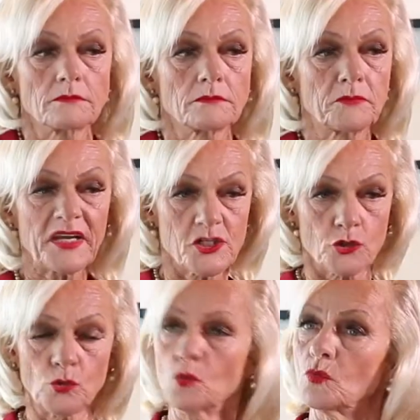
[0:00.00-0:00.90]
Pay his
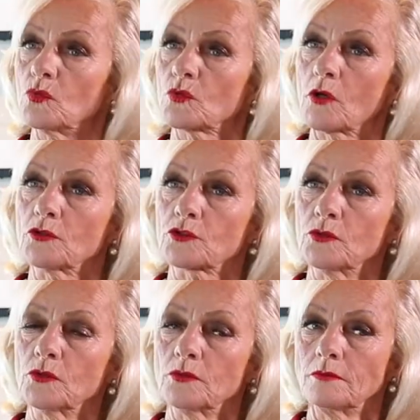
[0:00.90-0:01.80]
school, go to
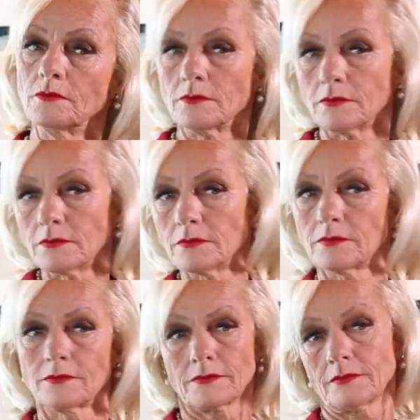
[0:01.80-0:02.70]
school?
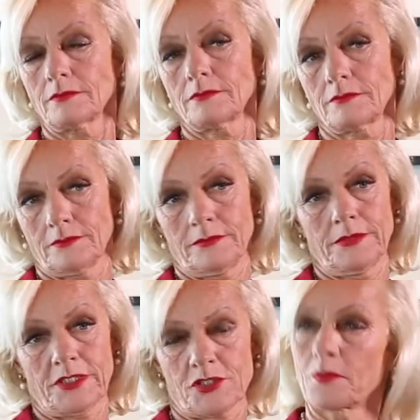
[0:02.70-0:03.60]

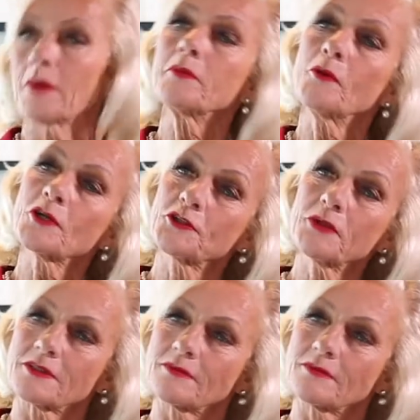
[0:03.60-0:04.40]
There's probably more to it.